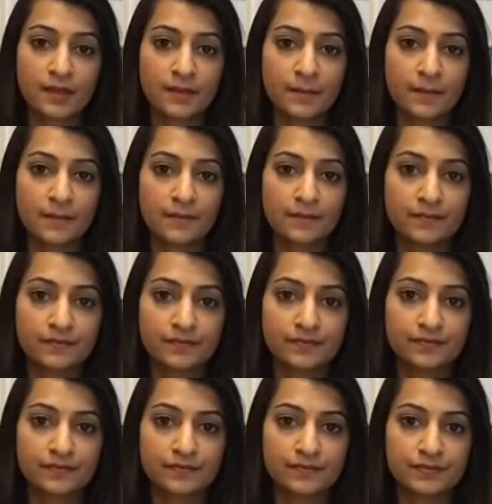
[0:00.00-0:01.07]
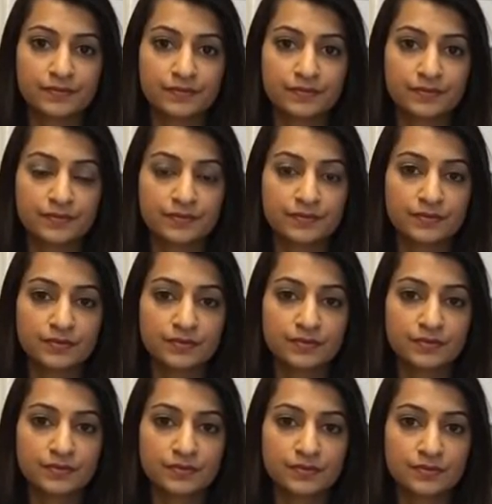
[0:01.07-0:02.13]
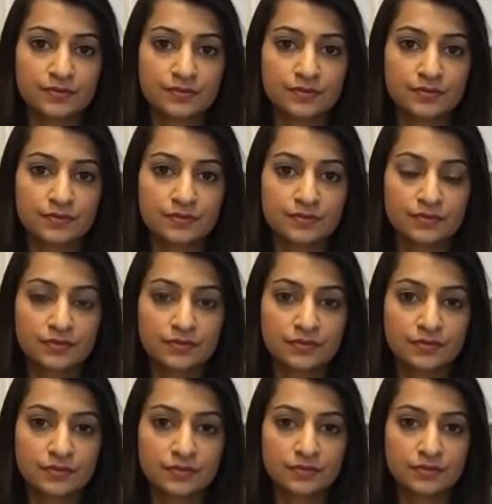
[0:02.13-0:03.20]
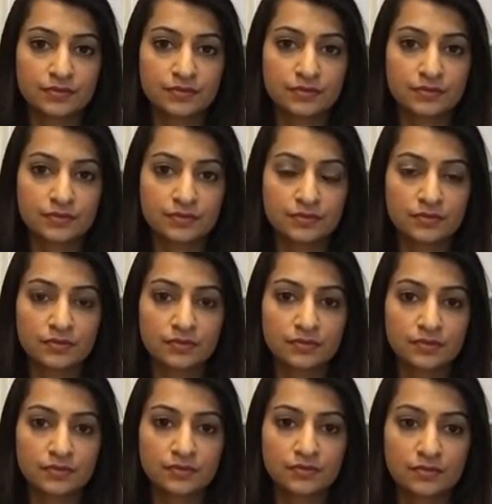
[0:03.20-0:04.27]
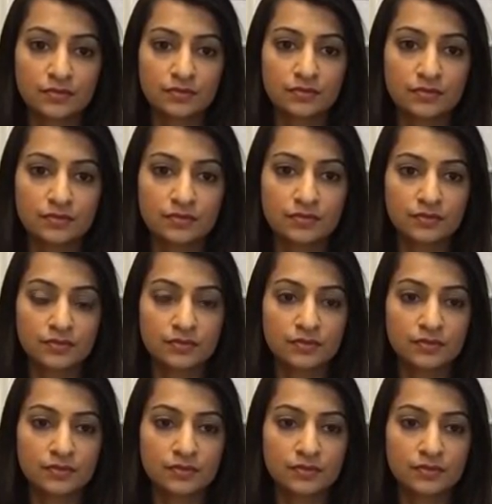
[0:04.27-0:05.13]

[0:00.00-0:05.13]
[no speech]